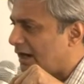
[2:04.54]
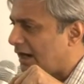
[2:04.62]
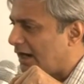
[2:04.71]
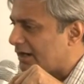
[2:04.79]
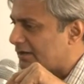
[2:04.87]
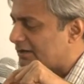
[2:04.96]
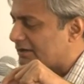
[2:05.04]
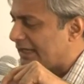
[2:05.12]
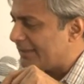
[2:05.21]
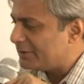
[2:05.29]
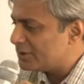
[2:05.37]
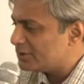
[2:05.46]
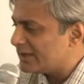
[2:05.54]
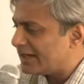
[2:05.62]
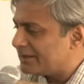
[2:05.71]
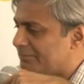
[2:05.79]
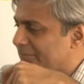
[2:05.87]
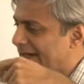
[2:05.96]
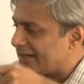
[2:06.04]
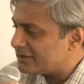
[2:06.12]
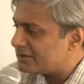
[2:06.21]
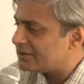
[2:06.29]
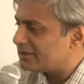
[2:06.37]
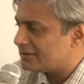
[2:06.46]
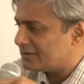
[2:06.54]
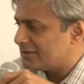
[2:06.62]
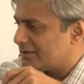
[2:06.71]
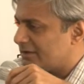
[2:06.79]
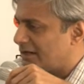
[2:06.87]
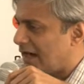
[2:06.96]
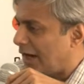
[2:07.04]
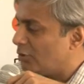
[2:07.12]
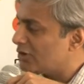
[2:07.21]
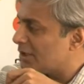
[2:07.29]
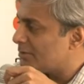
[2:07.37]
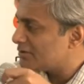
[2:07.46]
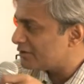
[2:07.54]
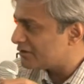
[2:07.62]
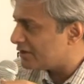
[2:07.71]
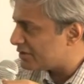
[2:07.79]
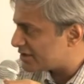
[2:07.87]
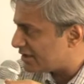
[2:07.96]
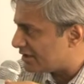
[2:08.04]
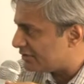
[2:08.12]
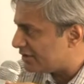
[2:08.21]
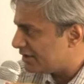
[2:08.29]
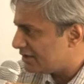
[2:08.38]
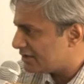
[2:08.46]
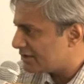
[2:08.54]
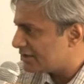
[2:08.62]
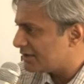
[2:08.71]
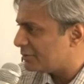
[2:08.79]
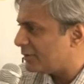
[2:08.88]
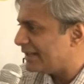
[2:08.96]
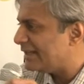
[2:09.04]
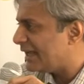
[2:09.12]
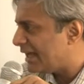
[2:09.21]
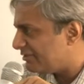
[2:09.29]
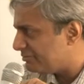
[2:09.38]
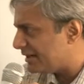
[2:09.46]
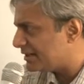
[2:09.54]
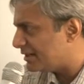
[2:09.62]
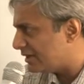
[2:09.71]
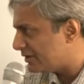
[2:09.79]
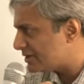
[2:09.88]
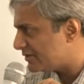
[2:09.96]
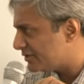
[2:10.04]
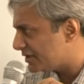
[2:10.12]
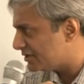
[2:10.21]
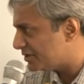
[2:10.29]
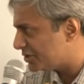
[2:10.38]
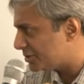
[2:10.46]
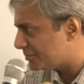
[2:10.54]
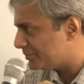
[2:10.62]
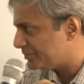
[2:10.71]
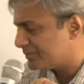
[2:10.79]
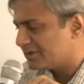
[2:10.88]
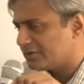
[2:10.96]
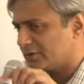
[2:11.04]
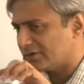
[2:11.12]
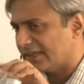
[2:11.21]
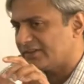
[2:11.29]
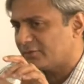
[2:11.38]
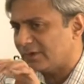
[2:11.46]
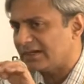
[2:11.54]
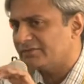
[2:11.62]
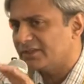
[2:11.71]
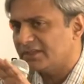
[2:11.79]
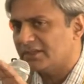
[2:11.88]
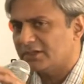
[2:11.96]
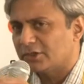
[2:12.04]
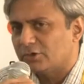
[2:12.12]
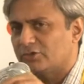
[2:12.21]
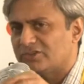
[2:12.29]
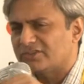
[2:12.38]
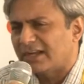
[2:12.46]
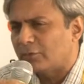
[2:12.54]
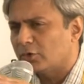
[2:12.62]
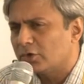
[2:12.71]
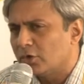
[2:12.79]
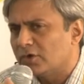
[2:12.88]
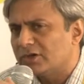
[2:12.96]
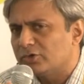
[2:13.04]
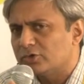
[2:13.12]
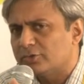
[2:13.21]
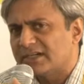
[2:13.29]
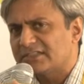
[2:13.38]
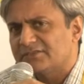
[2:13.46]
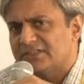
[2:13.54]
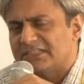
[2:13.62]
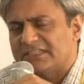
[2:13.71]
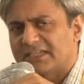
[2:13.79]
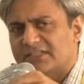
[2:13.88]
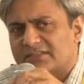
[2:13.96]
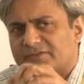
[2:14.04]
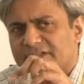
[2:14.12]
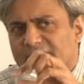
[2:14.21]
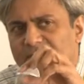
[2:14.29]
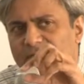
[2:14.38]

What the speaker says: are able to get better outcomes of service delivery when they have better levels of citizenship. So that's one of the key conclusions, and I won't go into too much of the details of it.